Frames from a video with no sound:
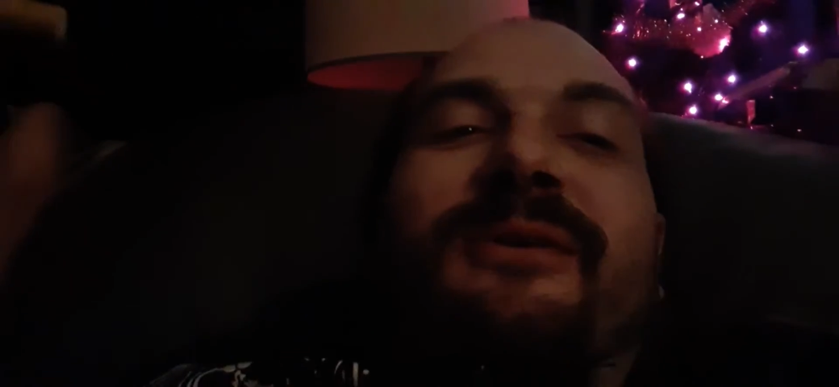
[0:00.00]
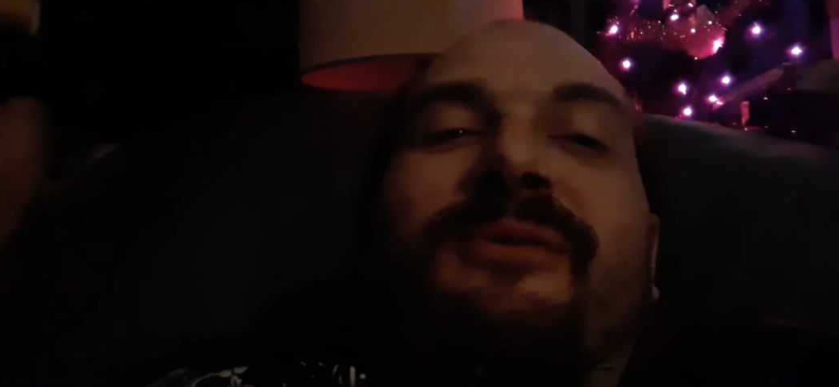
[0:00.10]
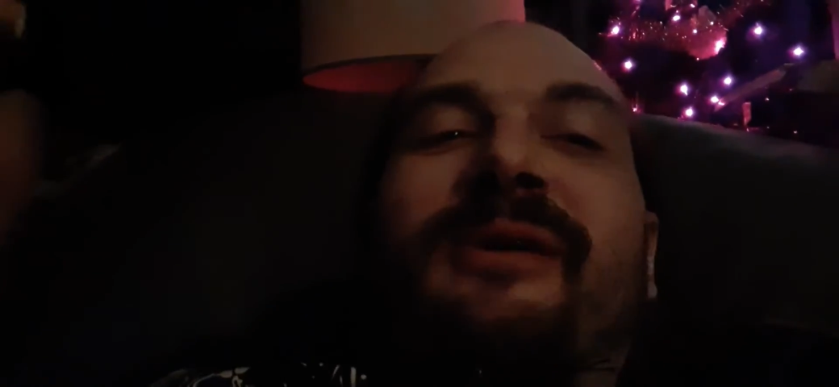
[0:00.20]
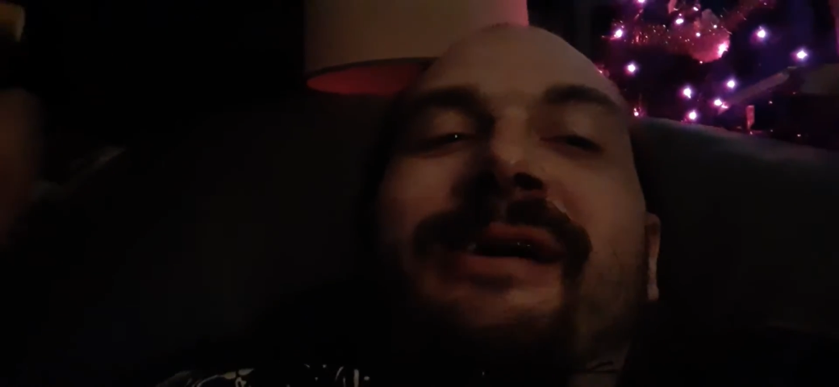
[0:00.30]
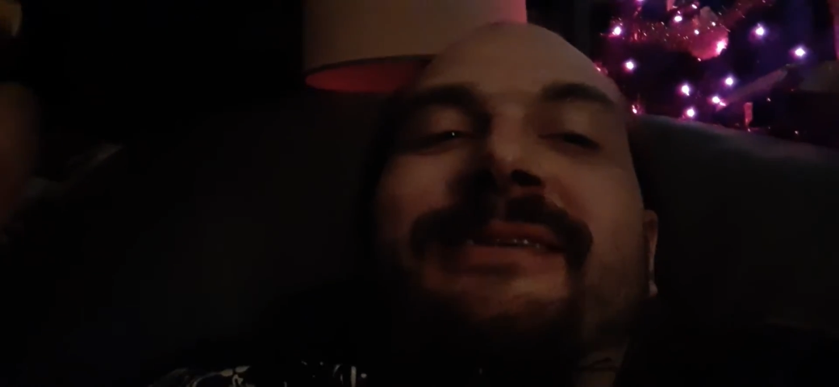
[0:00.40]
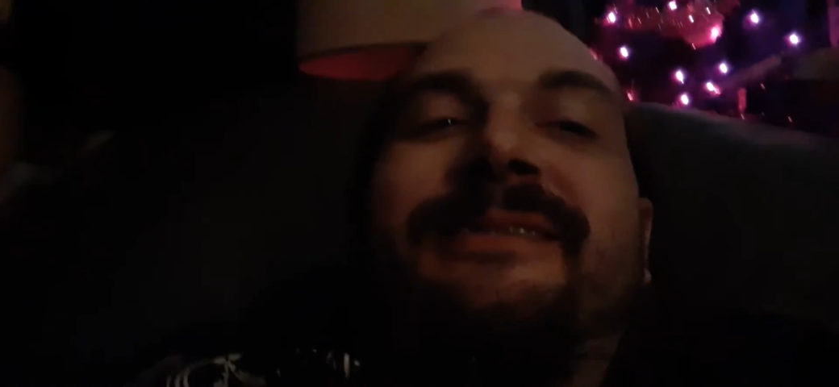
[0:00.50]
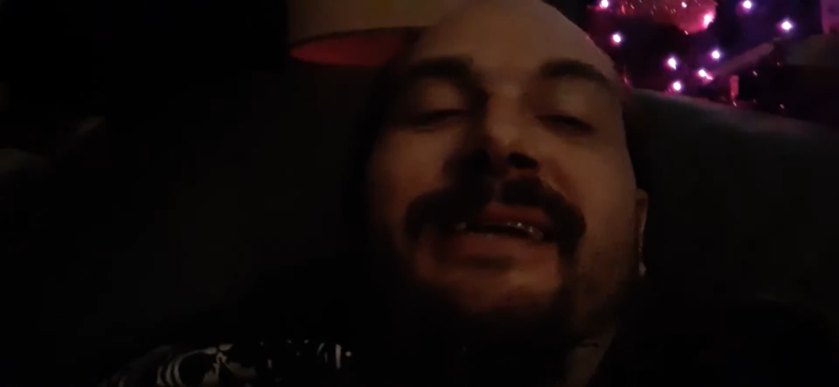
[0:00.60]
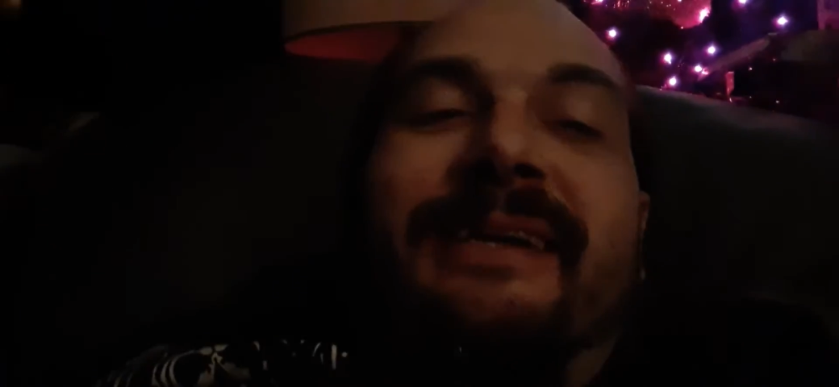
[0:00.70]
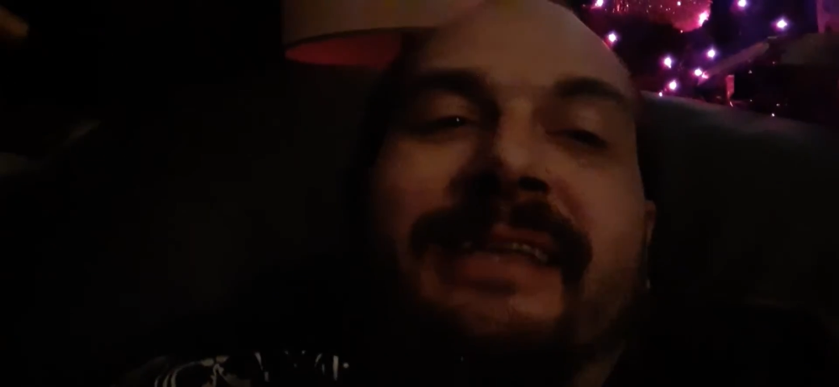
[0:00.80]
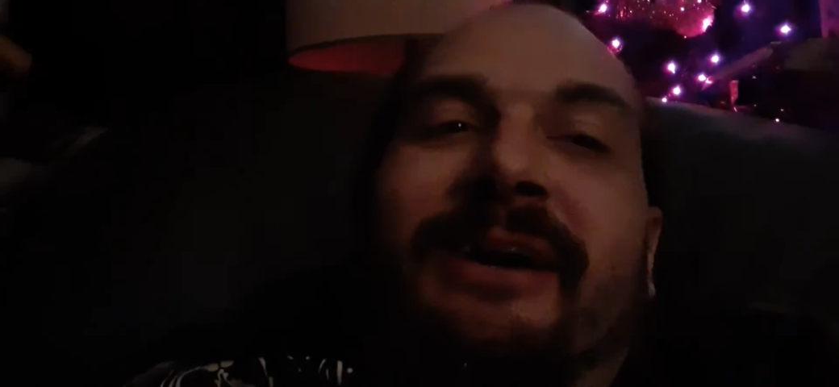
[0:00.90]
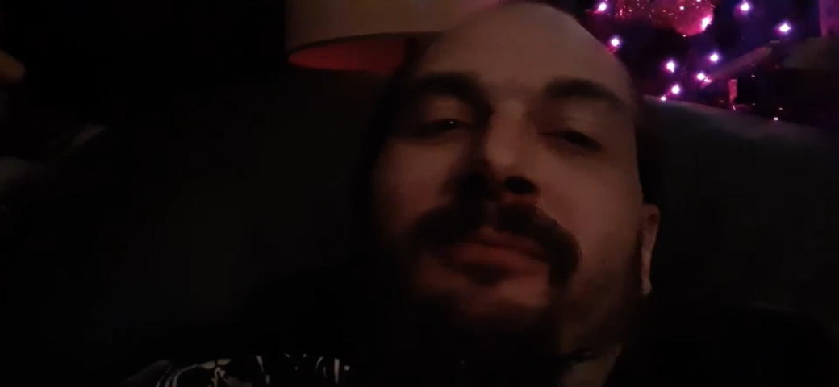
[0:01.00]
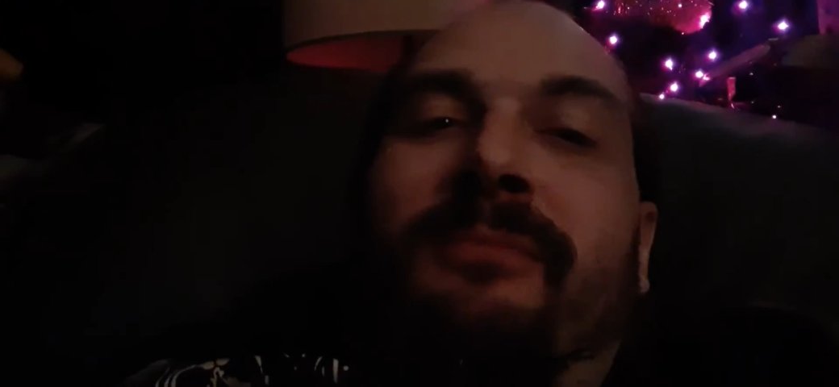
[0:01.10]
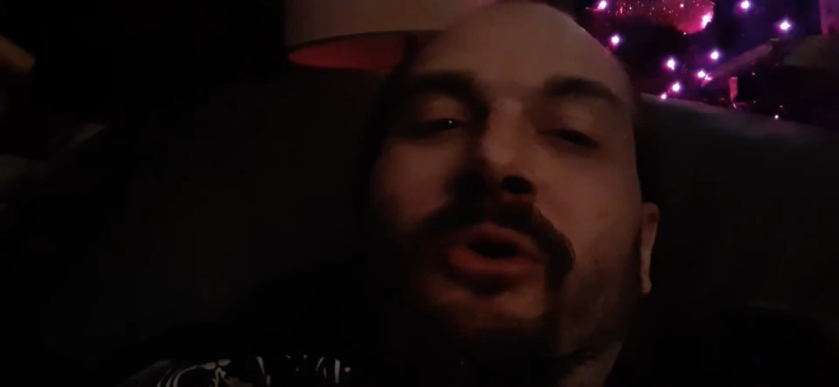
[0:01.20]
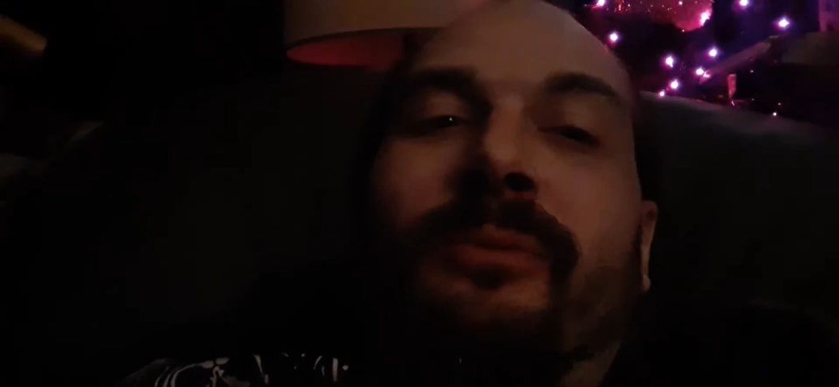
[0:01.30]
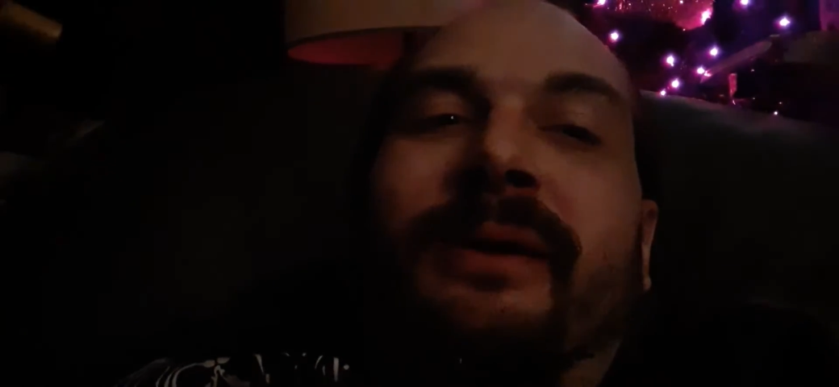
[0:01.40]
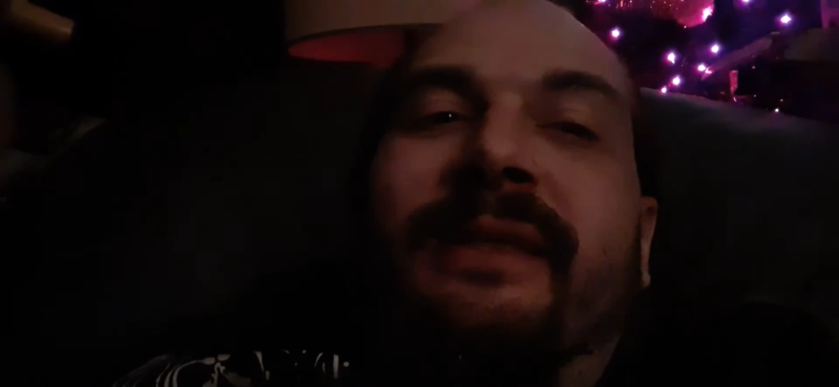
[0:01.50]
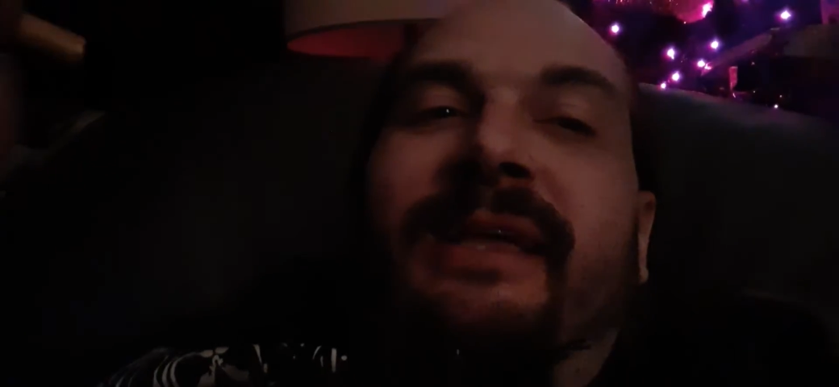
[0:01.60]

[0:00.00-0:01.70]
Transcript: a standout moment